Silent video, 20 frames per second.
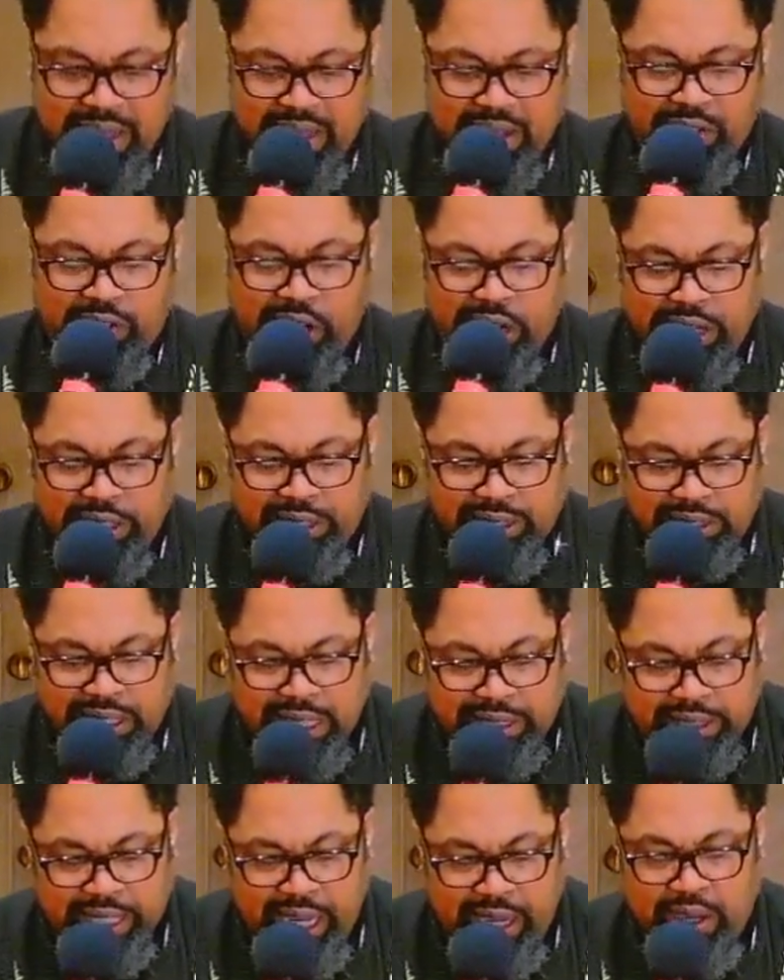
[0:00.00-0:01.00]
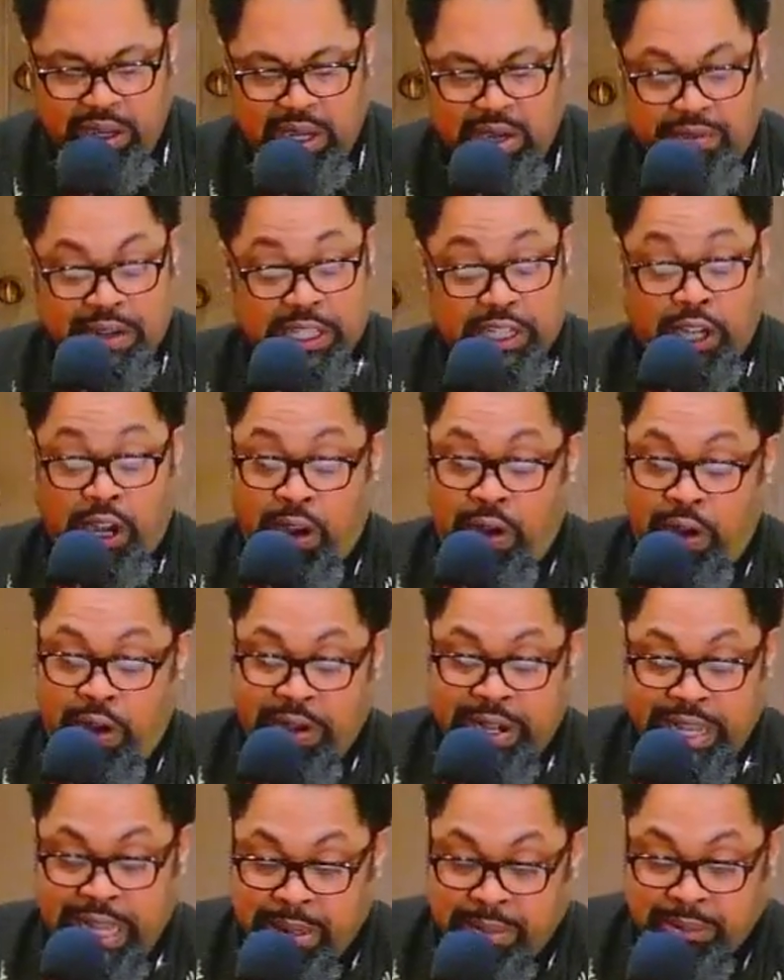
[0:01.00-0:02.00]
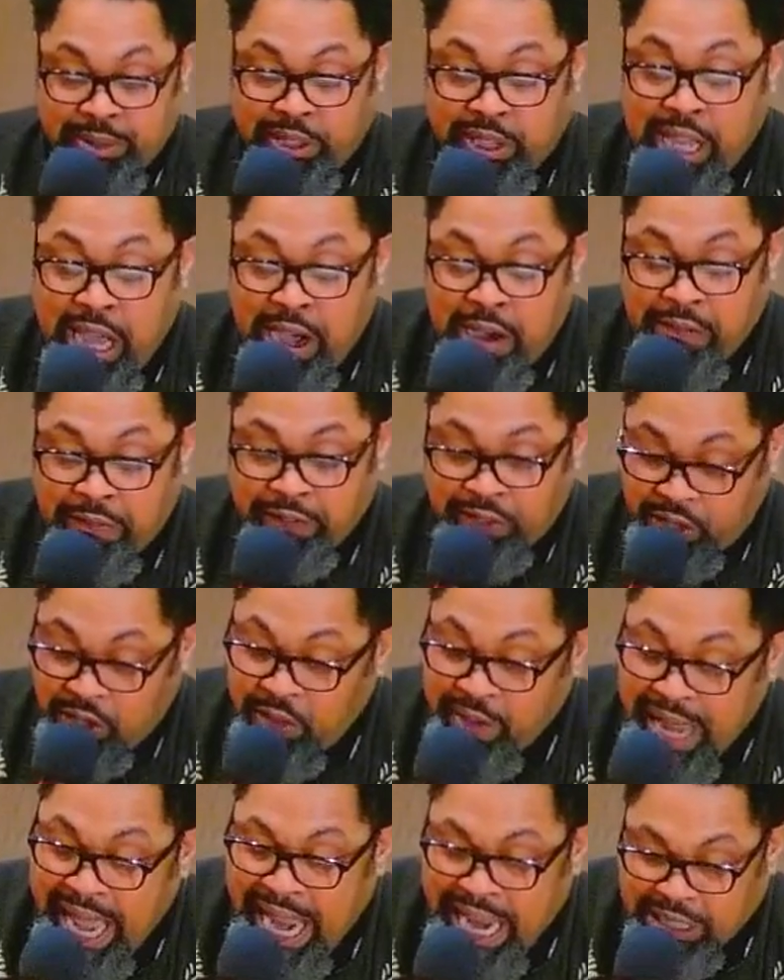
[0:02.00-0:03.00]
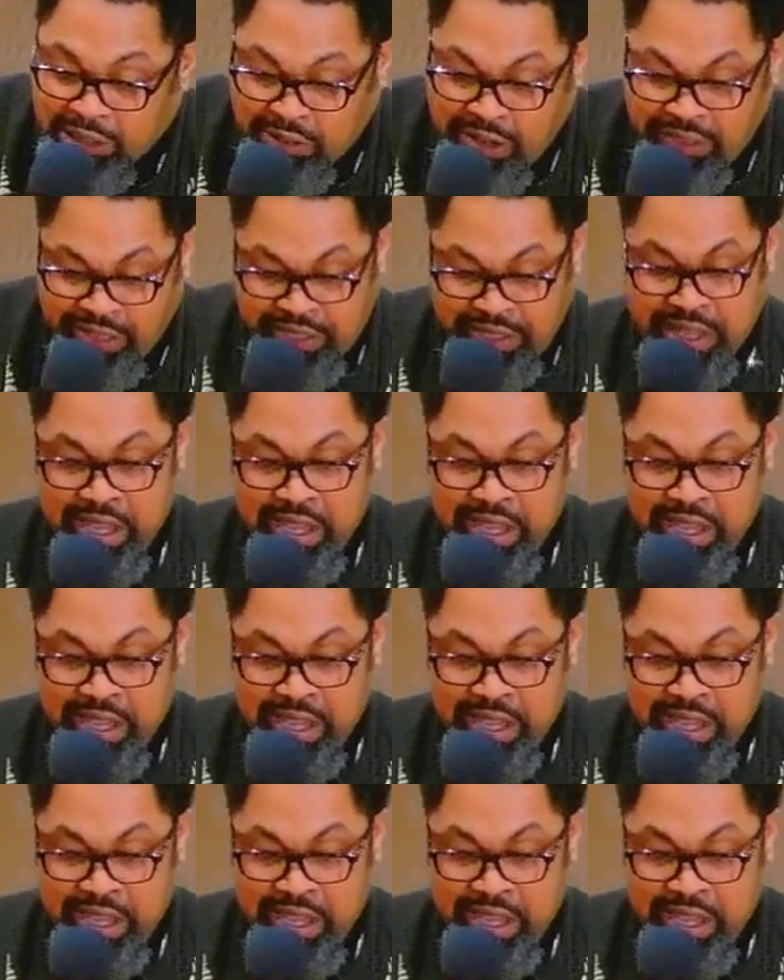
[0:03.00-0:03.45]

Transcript: Jesus, I tell you, returned himself to Nazareth.